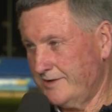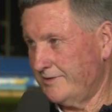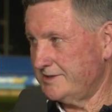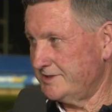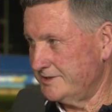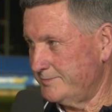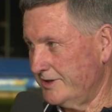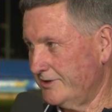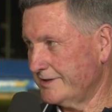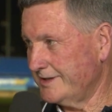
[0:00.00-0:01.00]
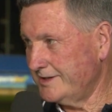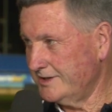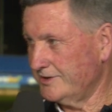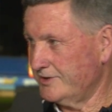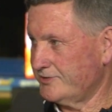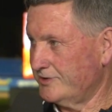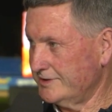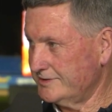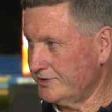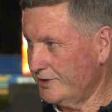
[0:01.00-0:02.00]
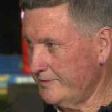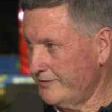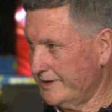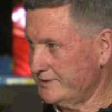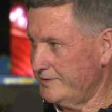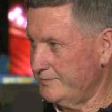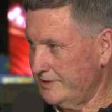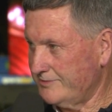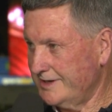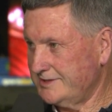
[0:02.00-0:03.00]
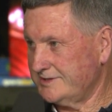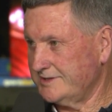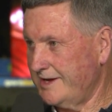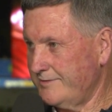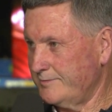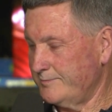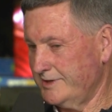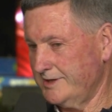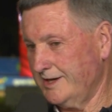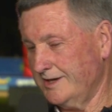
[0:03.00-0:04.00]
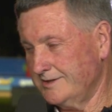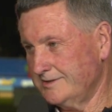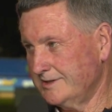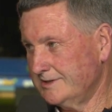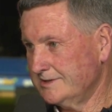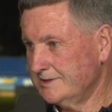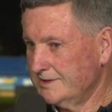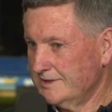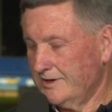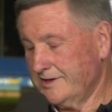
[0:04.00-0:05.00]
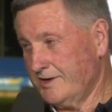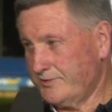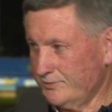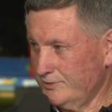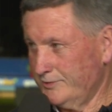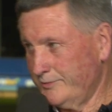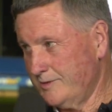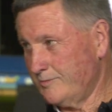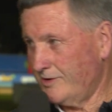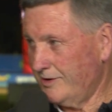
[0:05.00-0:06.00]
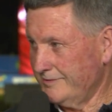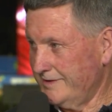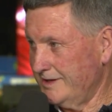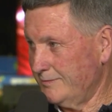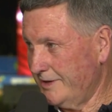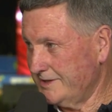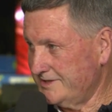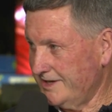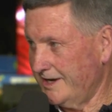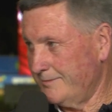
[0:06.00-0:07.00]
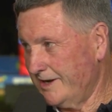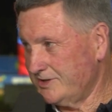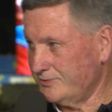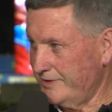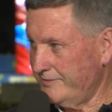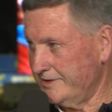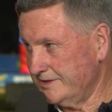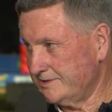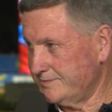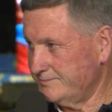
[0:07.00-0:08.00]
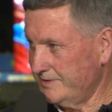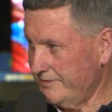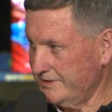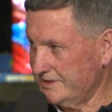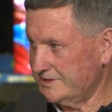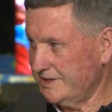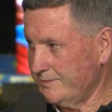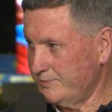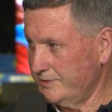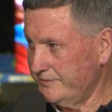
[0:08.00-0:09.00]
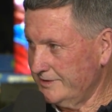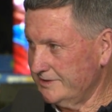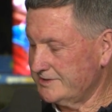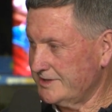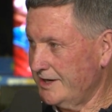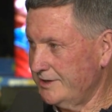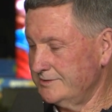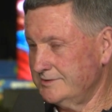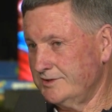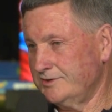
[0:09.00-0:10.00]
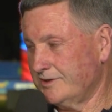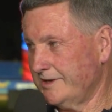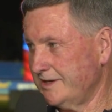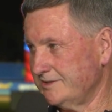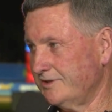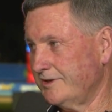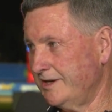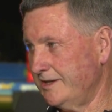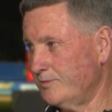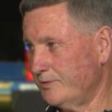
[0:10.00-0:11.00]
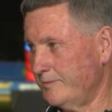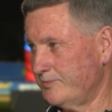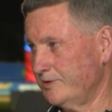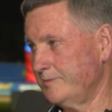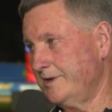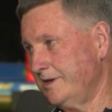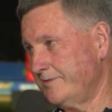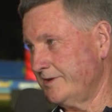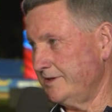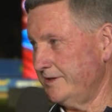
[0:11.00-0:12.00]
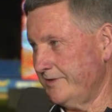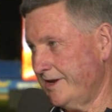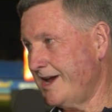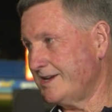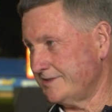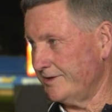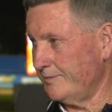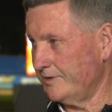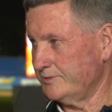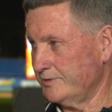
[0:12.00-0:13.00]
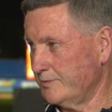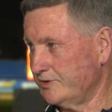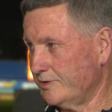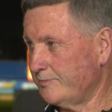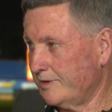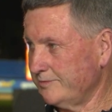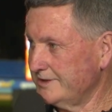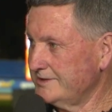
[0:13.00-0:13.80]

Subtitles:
racing's a bit like that. You've got to try and time your runs for the big races and have them peaking. And I go through all the rigmarole of getting bloods done and make sure everything's done perfectly. So the dog hasn't got any more improvement. If it has, then I'm not doing my job properly.